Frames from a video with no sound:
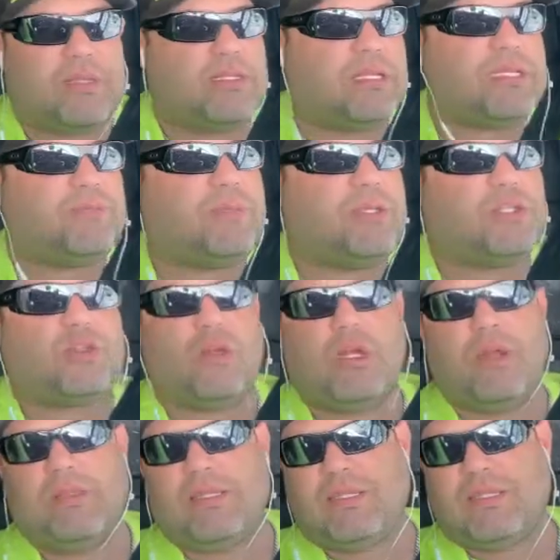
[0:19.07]
Cause let's be straight
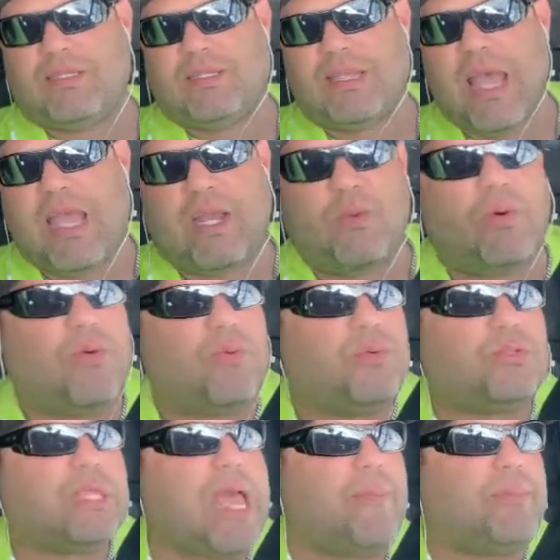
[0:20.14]
up, that's exactly what
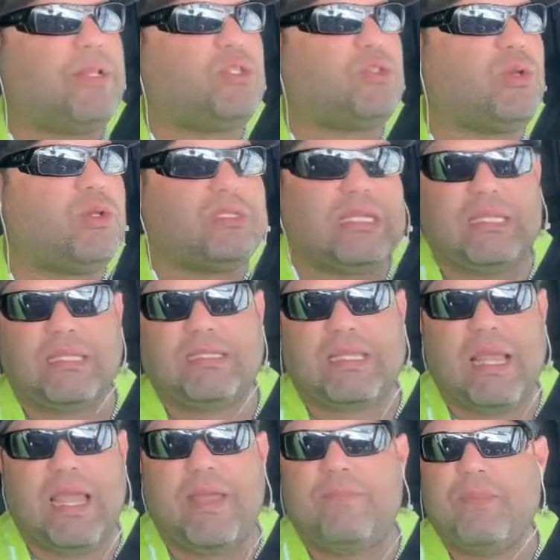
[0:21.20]
was happening to us at these
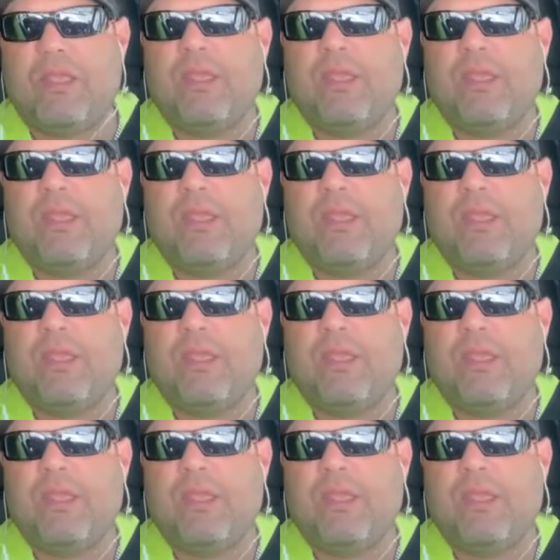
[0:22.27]
damn